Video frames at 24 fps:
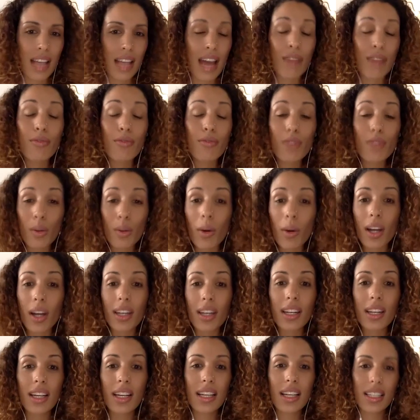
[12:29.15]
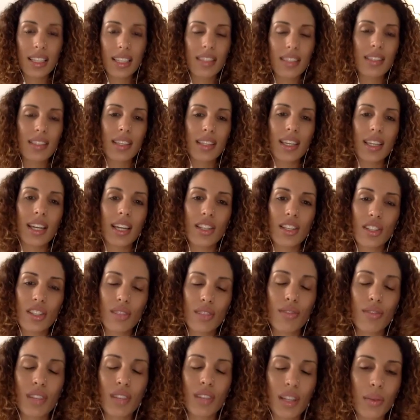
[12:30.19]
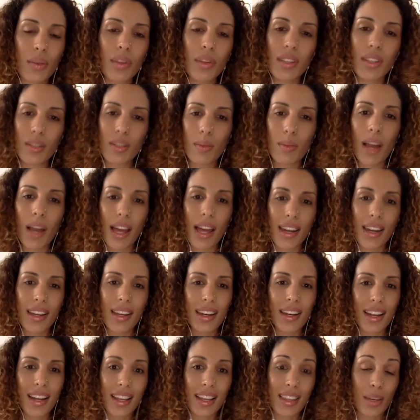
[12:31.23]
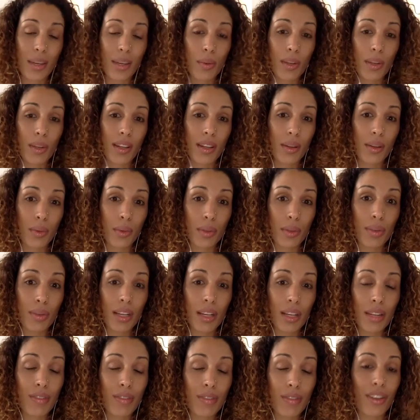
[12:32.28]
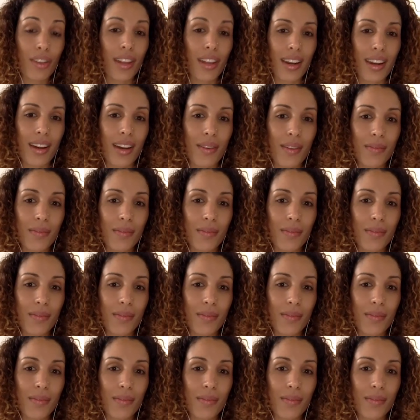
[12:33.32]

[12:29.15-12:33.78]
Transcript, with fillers: Everyone needs to engage differently with this planet, and I think we, we really feel that now.